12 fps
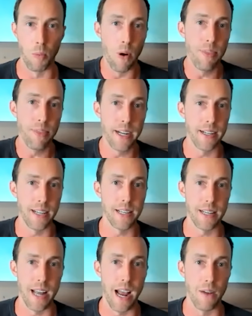But one thing it
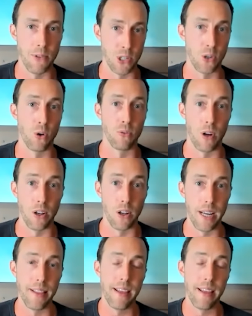doesn't have is a gold vault.